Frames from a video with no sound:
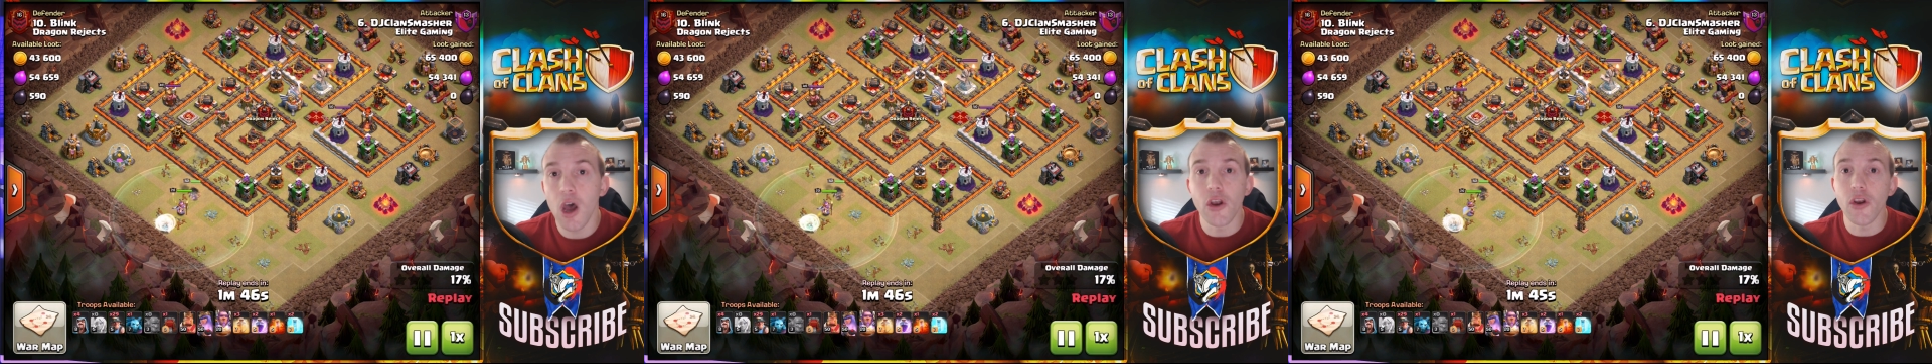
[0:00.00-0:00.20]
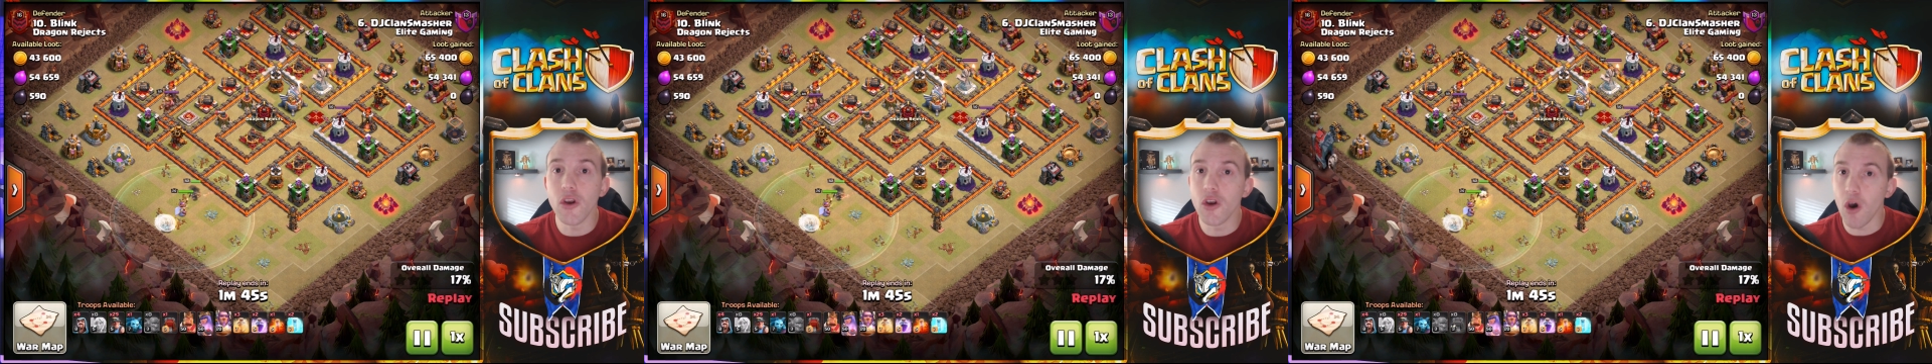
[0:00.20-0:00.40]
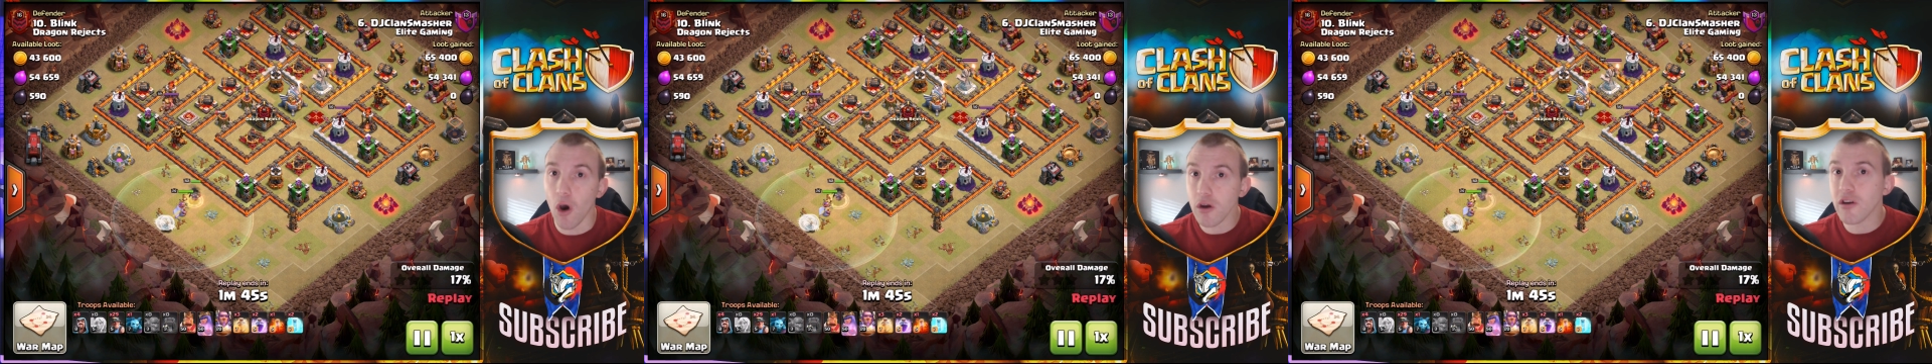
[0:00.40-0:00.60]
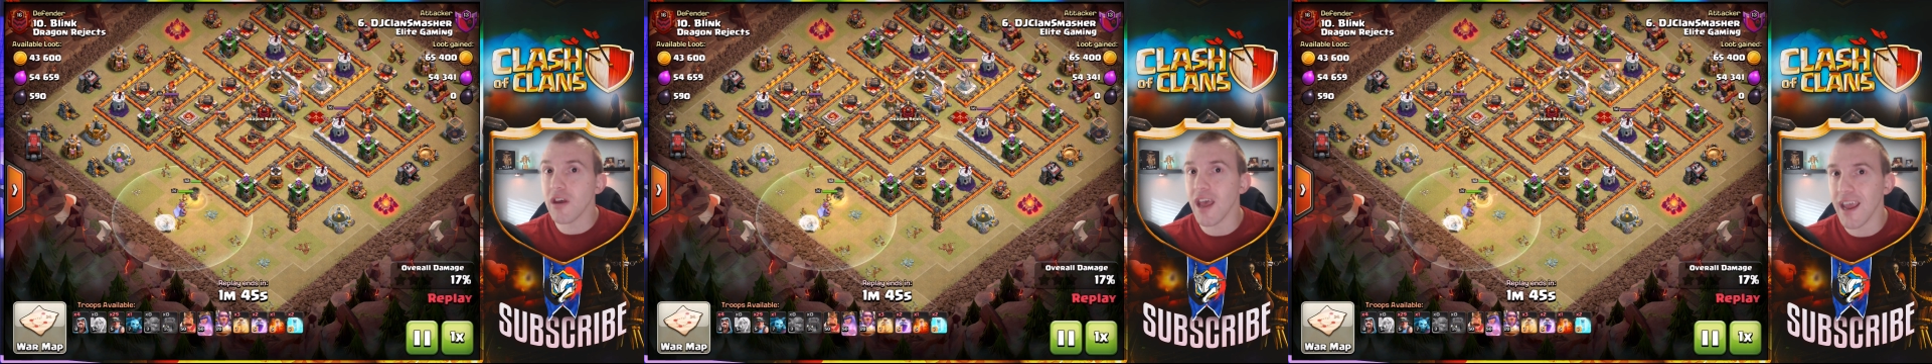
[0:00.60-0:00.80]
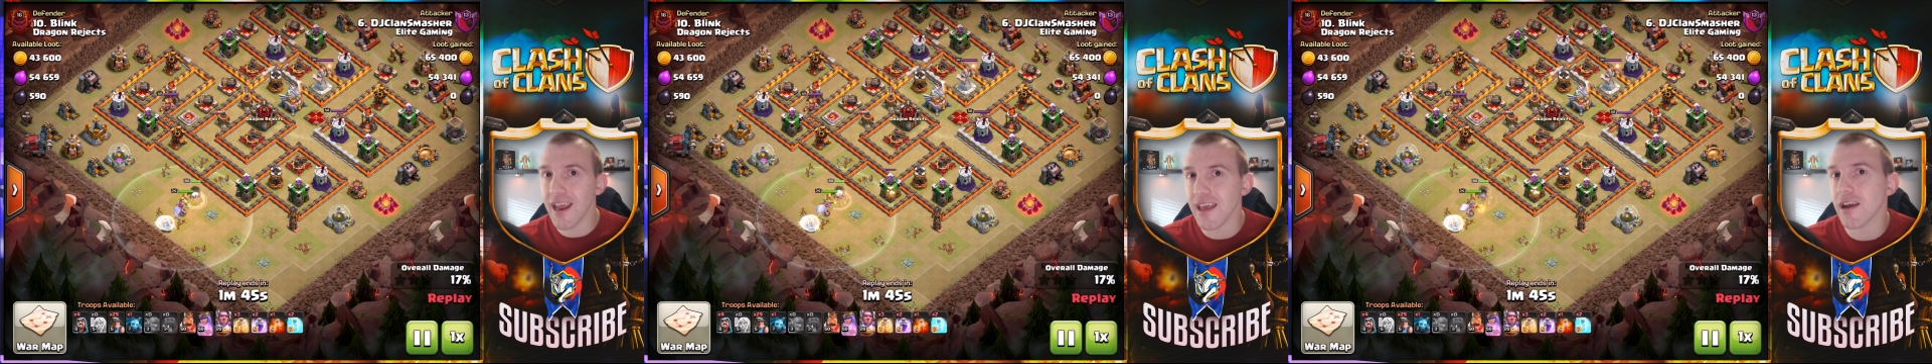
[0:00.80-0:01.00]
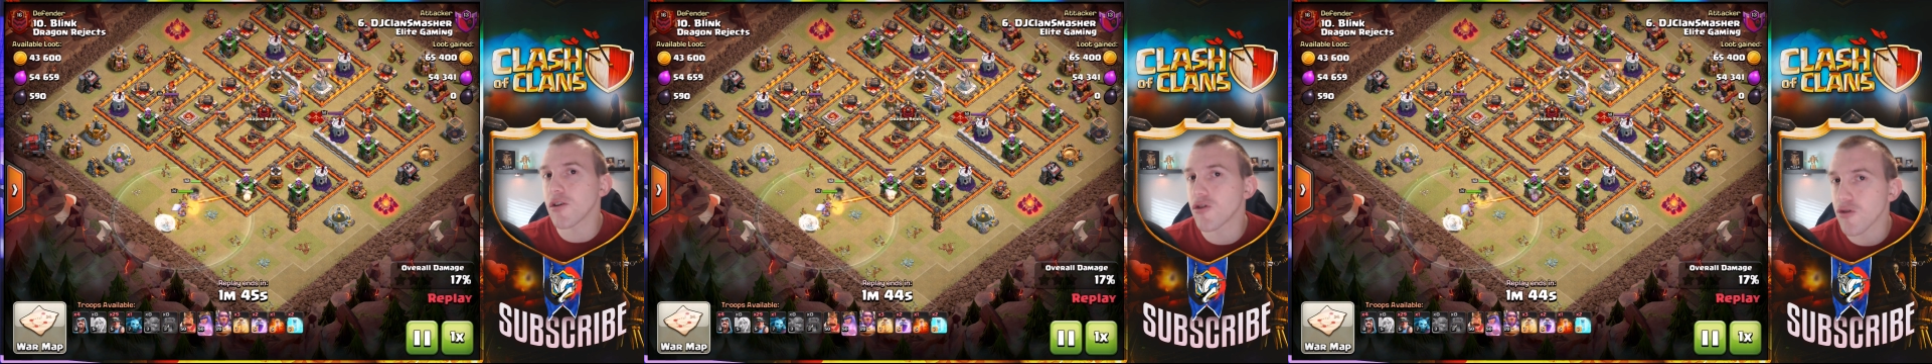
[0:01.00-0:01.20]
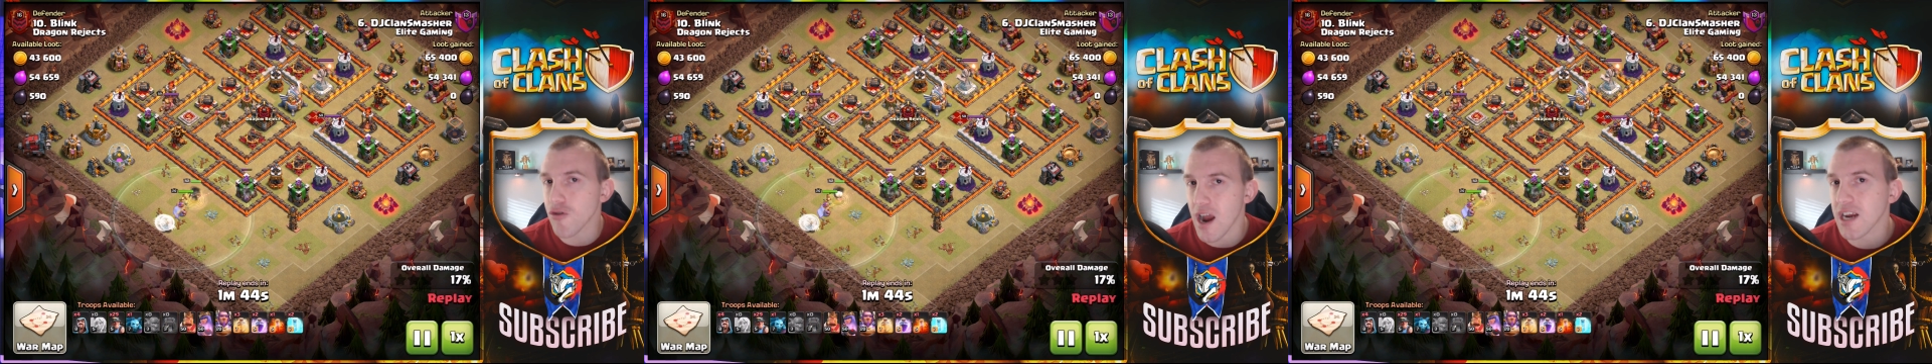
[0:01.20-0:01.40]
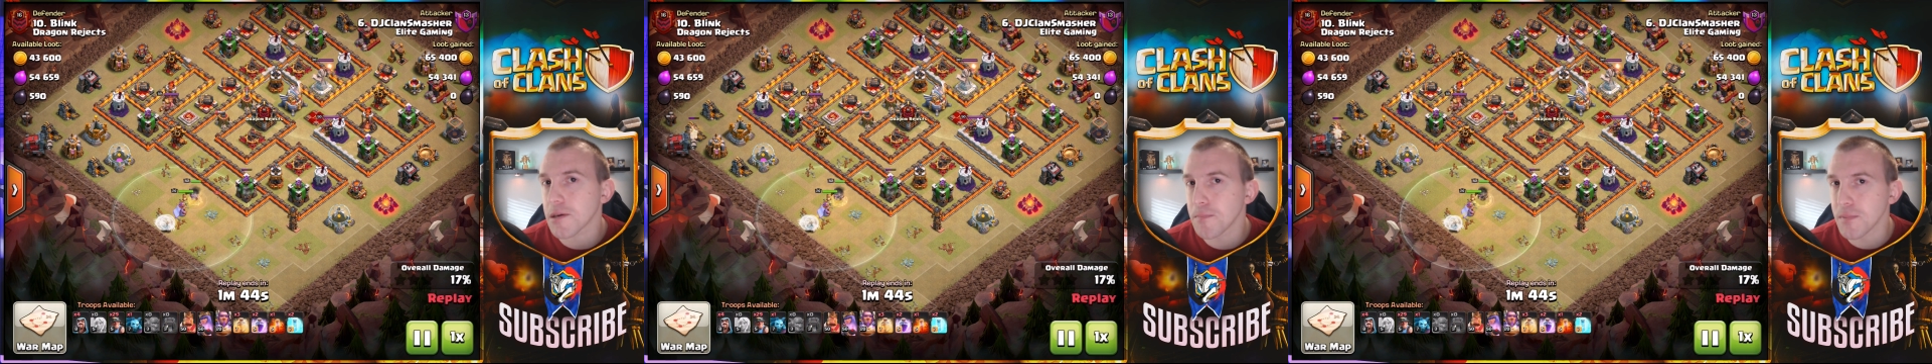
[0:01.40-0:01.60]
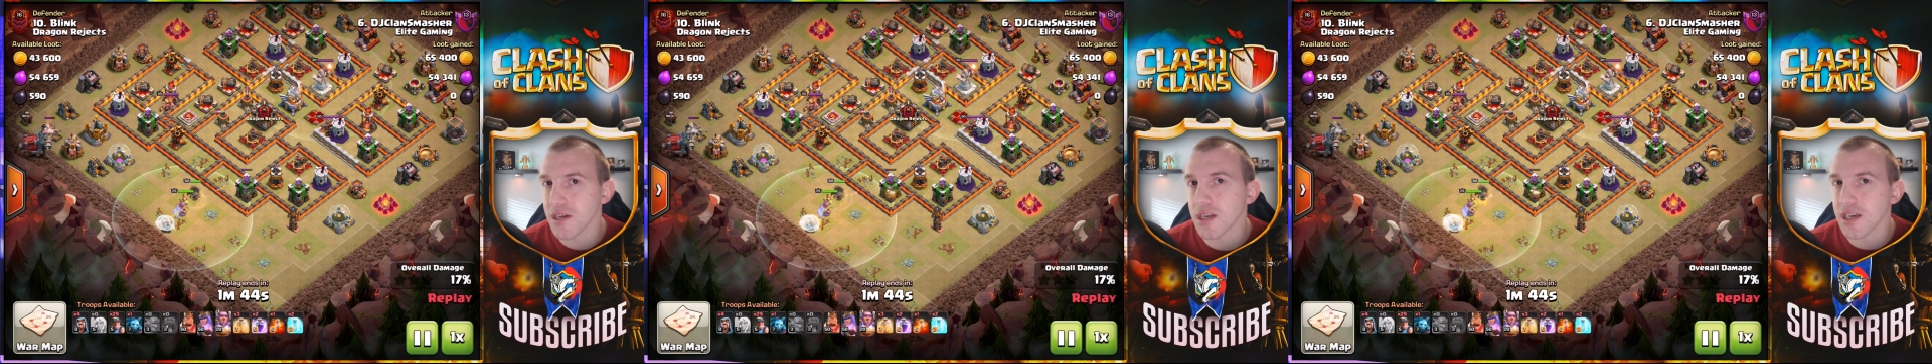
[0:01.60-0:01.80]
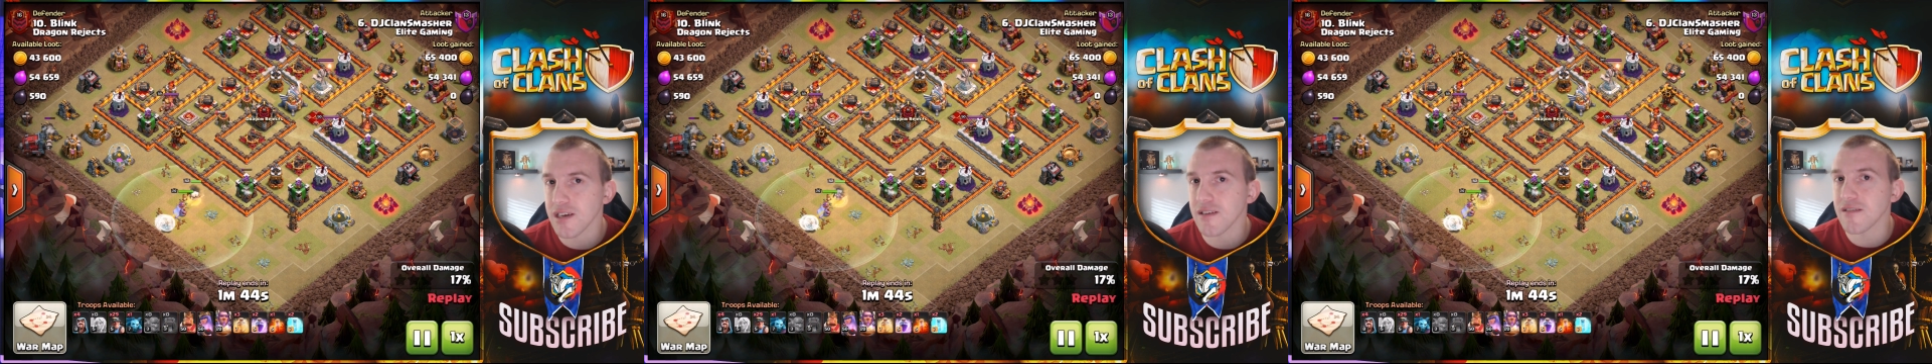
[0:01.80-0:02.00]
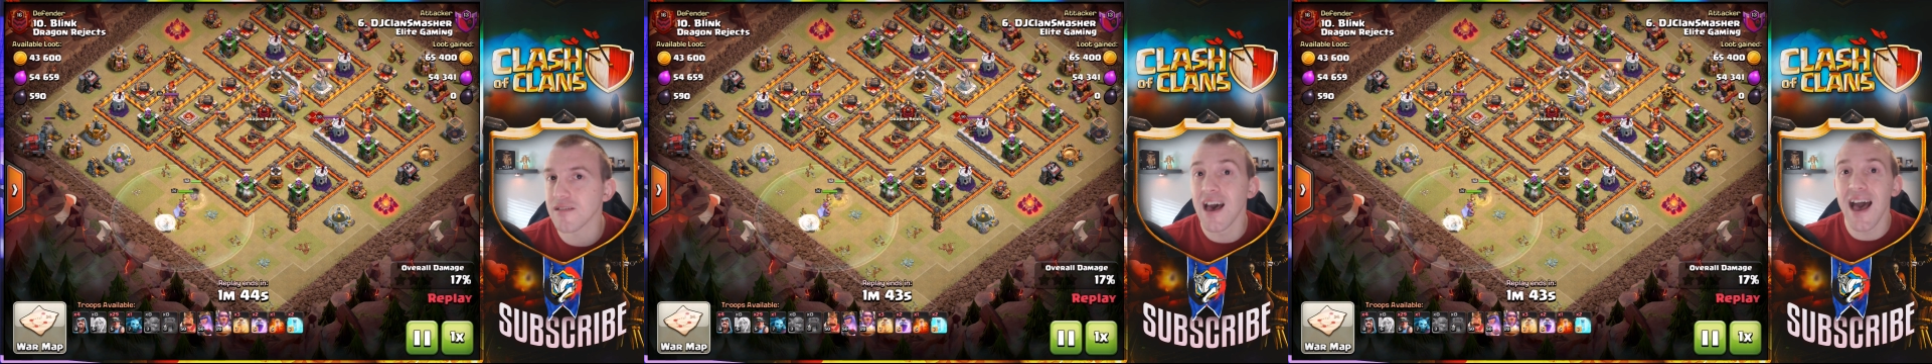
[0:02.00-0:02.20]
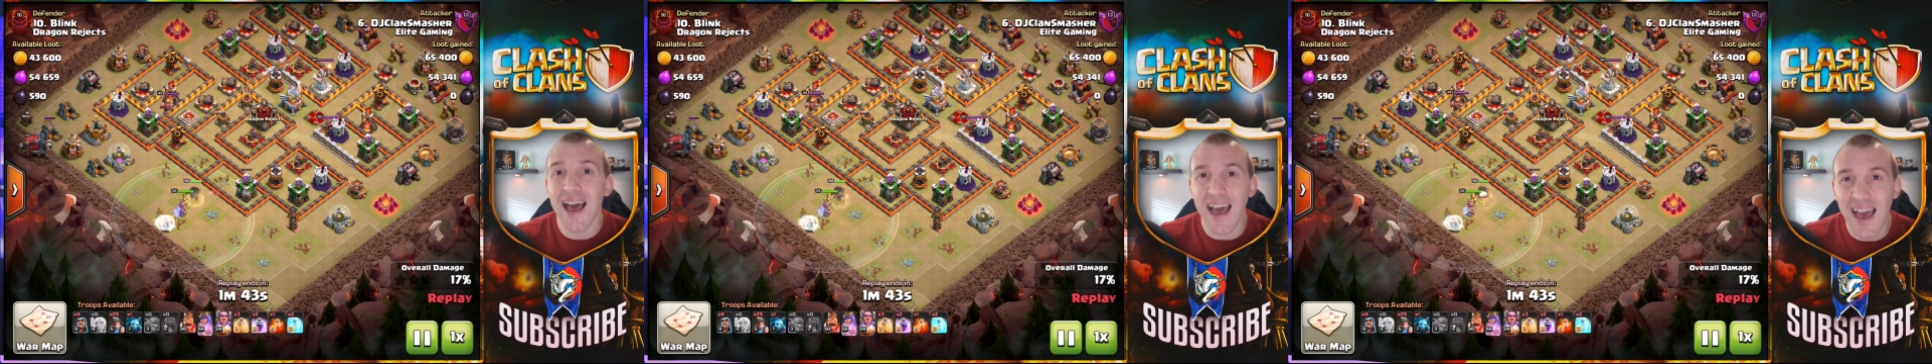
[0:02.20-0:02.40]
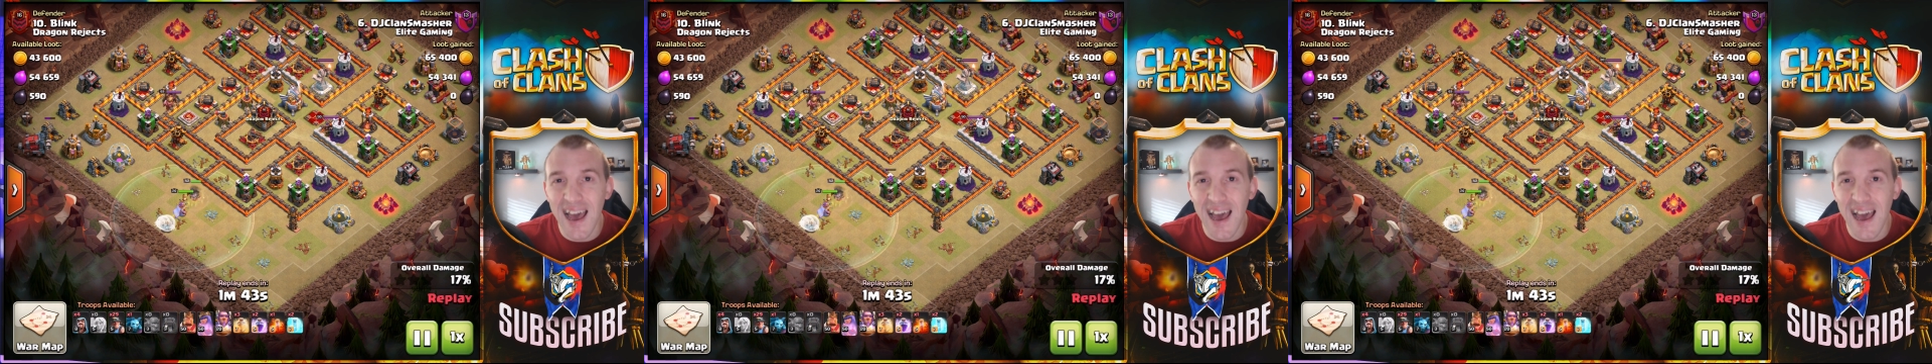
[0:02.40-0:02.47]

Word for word: not hitting trash buildings,